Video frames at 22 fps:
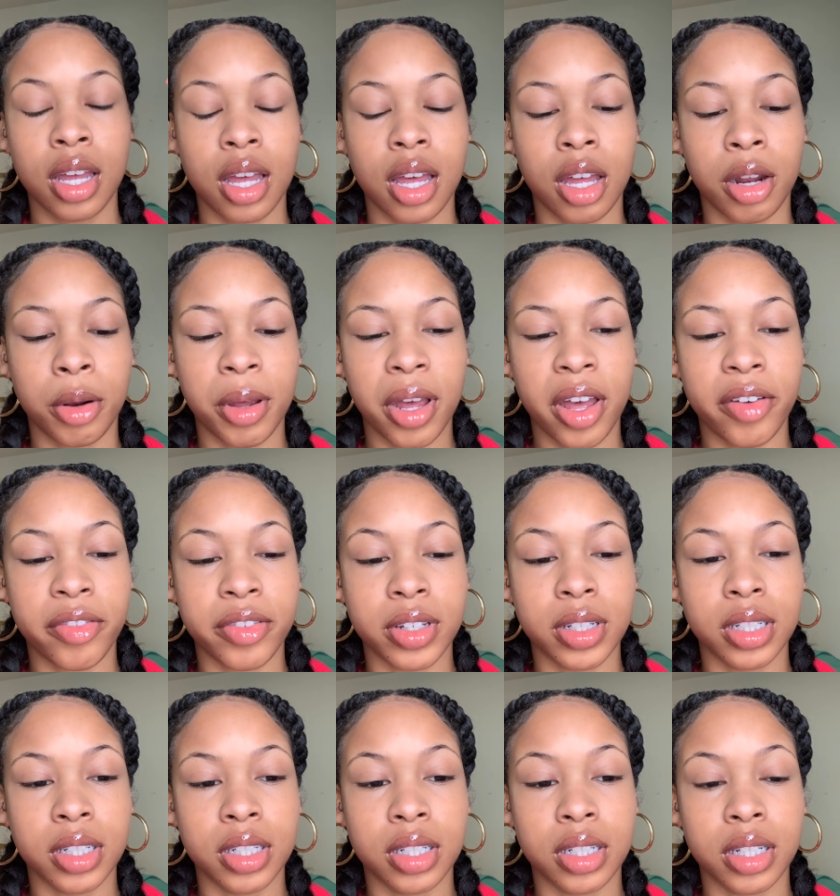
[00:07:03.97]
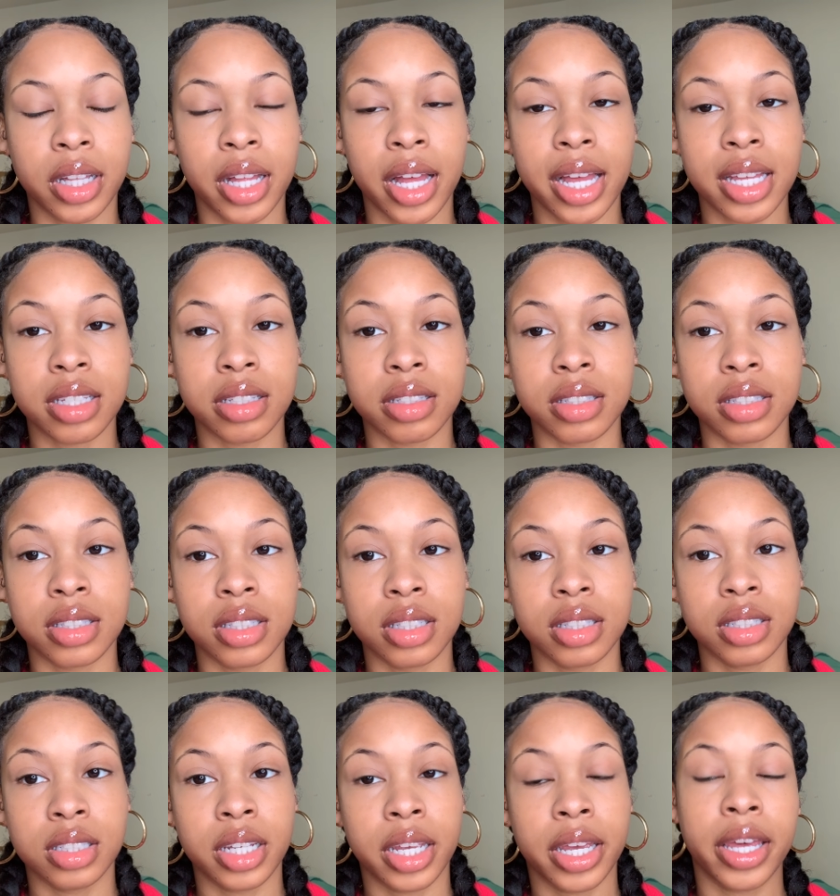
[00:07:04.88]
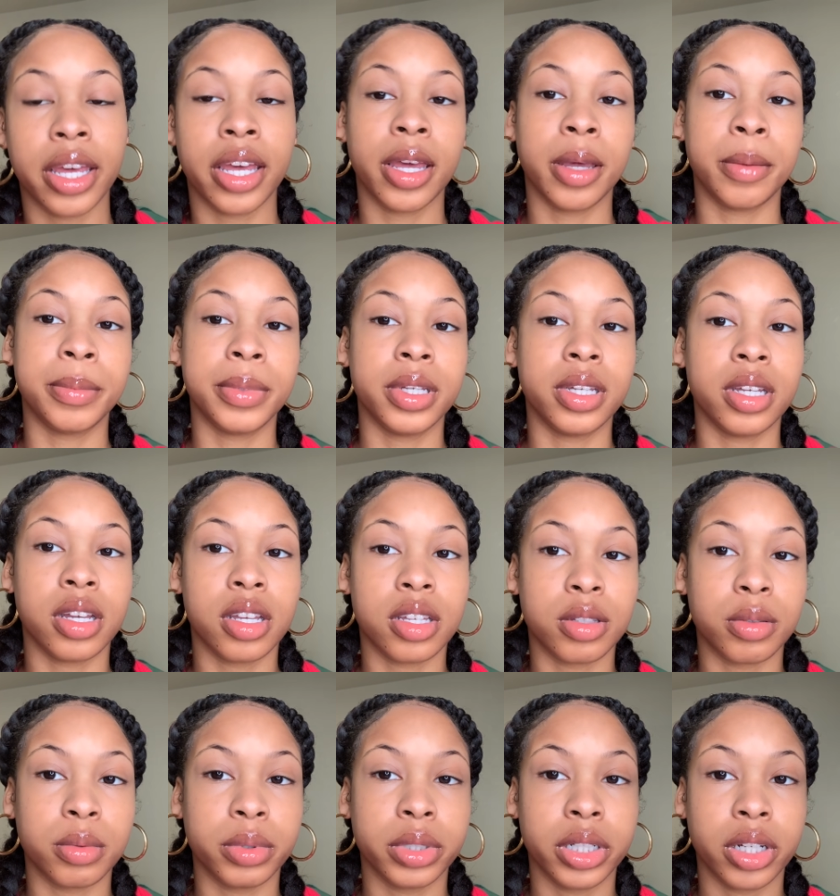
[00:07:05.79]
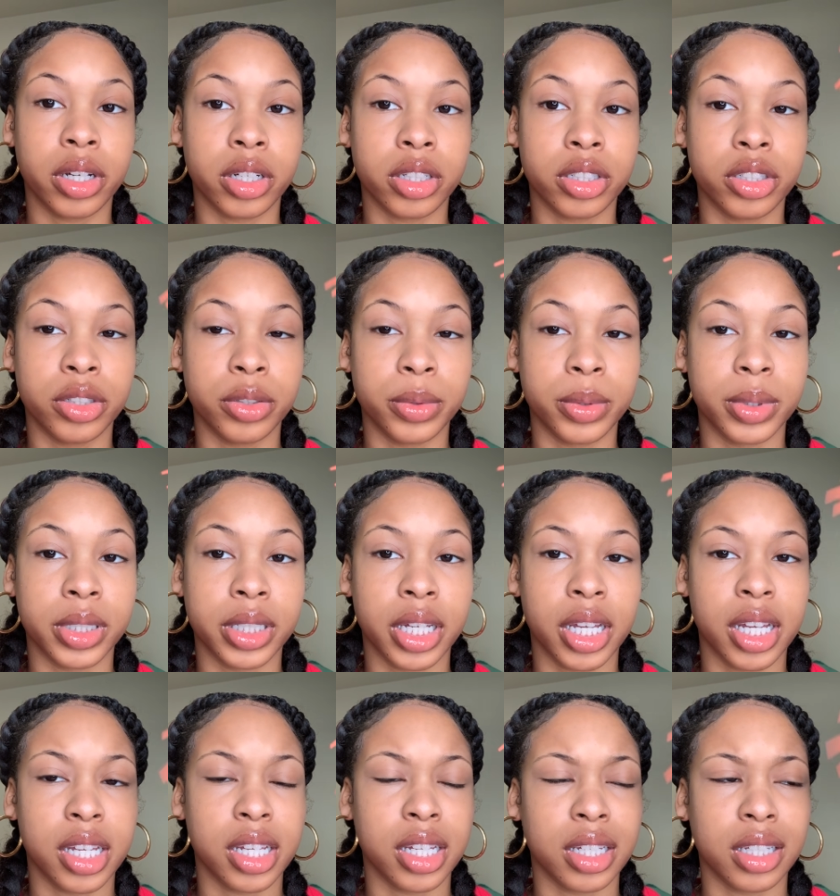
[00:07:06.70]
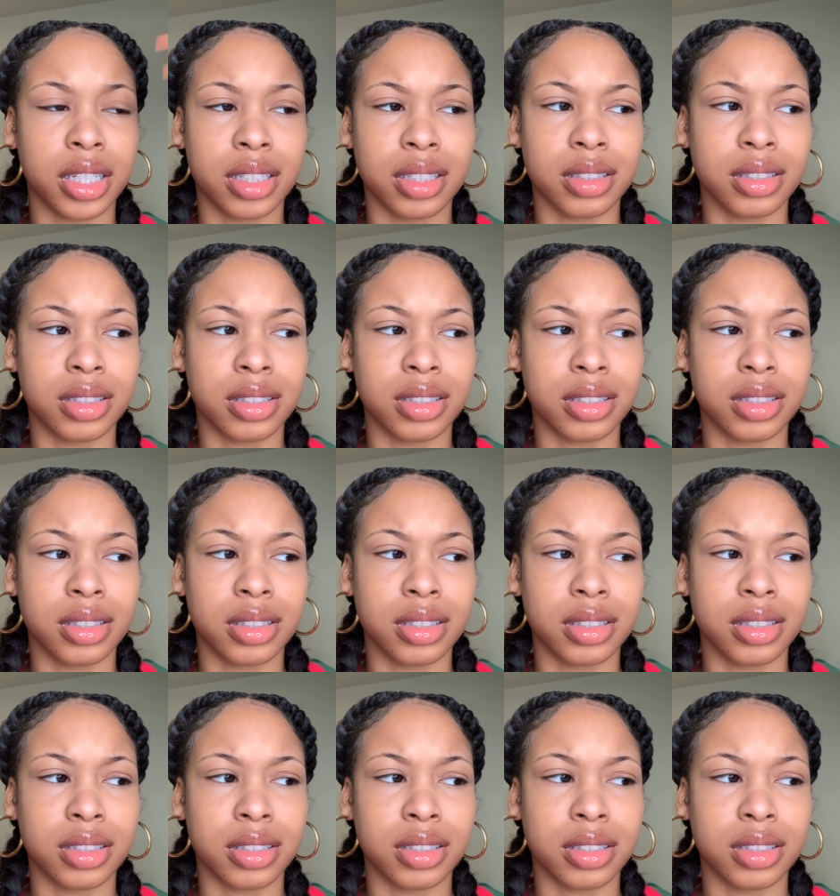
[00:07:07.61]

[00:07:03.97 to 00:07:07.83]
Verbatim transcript: I don't have any classes today because we are doing a